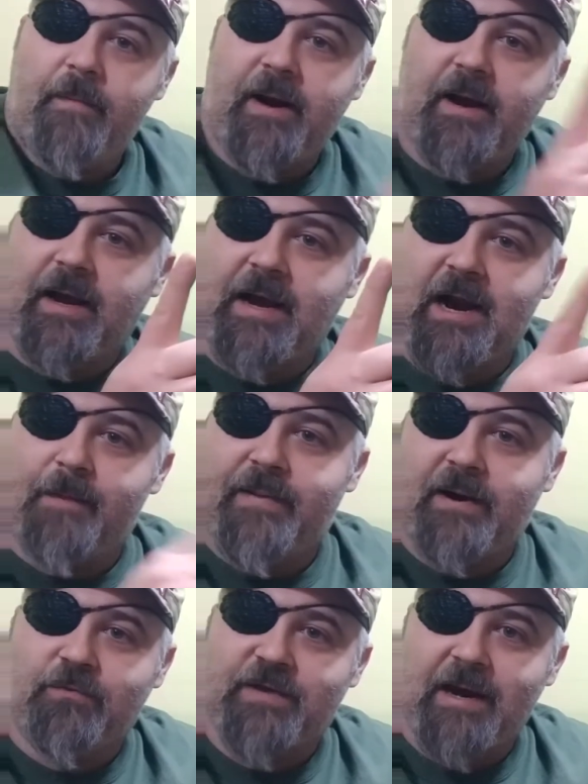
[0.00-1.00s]
minute, I got a
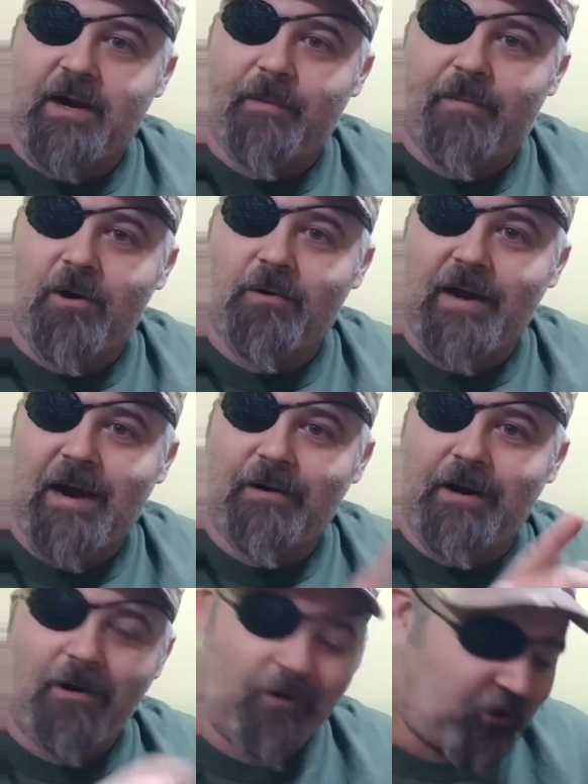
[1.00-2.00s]
pedal taken apart down here to